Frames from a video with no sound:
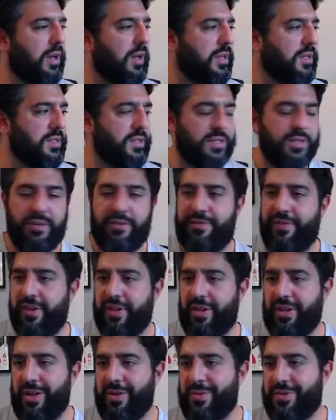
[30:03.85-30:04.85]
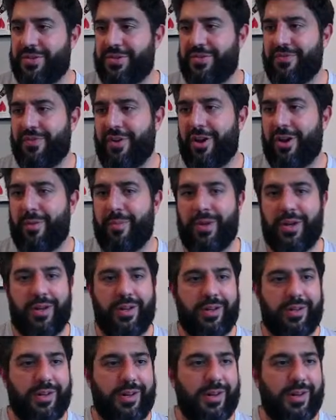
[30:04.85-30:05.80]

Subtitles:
still fiddling with this environment, and